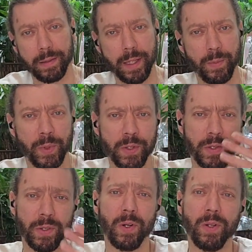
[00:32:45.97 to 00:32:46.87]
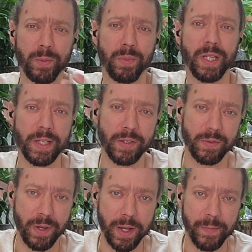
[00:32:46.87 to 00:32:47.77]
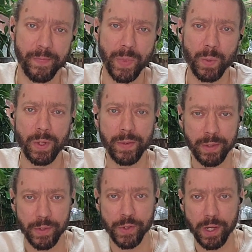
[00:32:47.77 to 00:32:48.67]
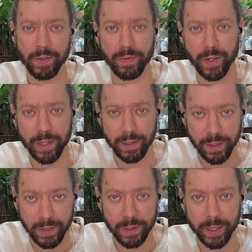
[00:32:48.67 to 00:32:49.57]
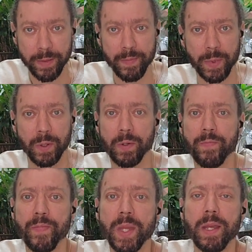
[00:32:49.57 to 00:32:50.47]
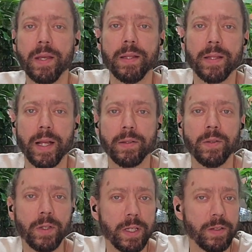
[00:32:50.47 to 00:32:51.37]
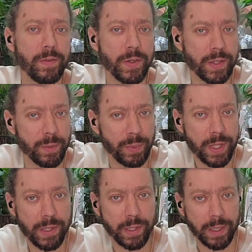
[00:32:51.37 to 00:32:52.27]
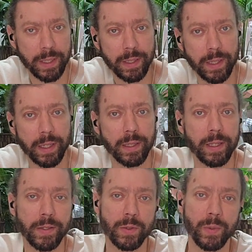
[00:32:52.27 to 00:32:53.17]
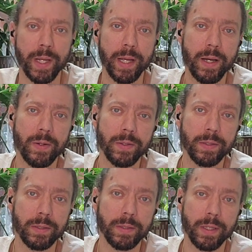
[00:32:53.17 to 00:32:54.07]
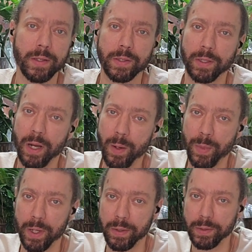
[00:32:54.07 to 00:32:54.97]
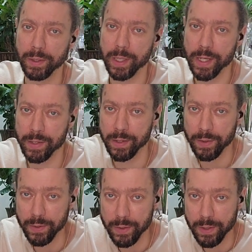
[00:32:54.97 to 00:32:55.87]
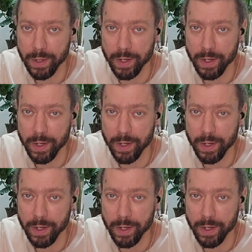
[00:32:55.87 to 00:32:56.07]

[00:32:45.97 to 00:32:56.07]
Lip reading: that puts it all in place, right? We would suggest very clearly, though, that looking for simplicity as a way out, as a cop-out, is another